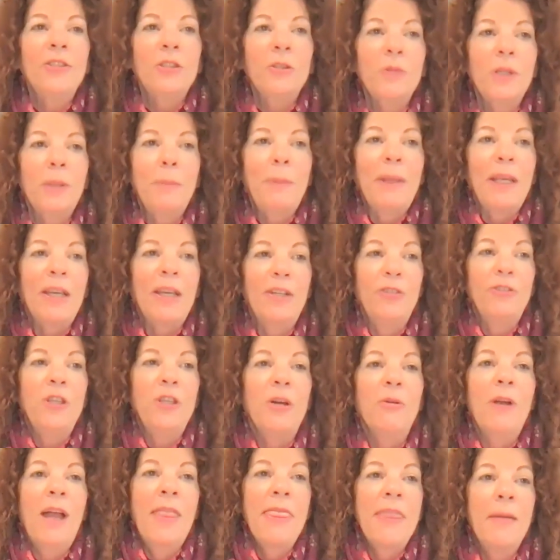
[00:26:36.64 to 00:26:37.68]
to do? What am I going to
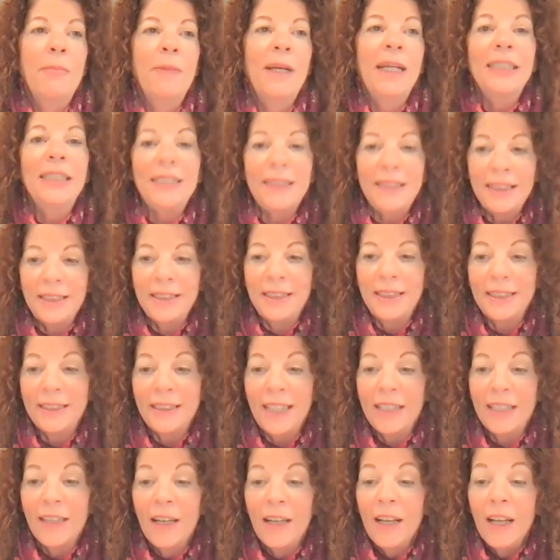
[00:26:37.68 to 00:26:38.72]
do? And then my assistant
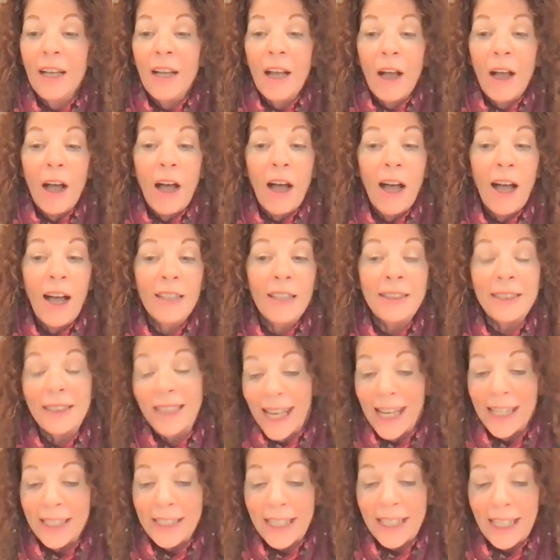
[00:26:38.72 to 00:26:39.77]
said,
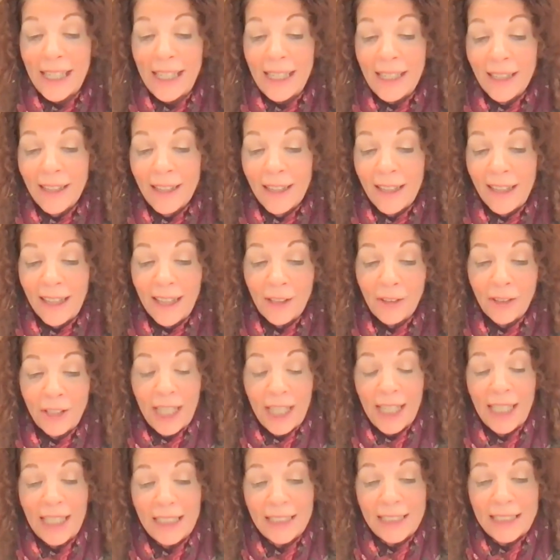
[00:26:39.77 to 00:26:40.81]
Sandy, here it
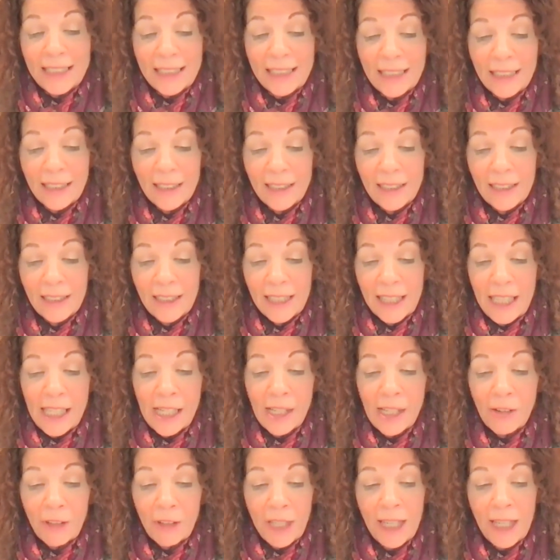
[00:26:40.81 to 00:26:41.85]
is.
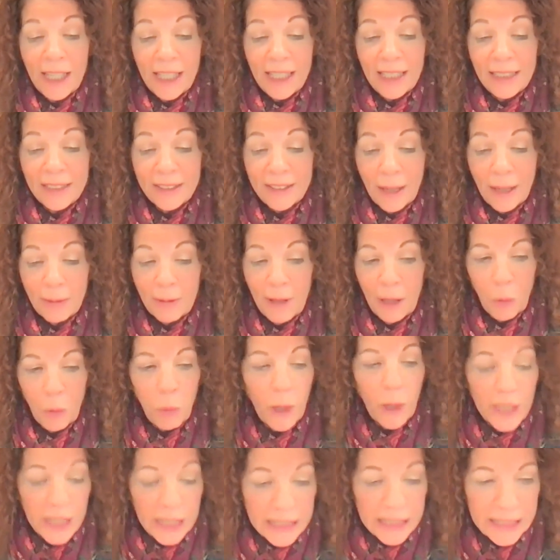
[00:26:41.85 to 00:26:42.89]
Here it is. I'm
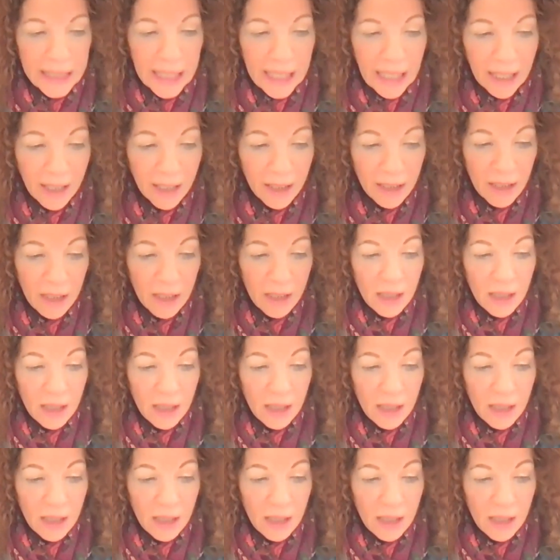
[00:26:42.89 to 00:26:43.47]
like, what is it?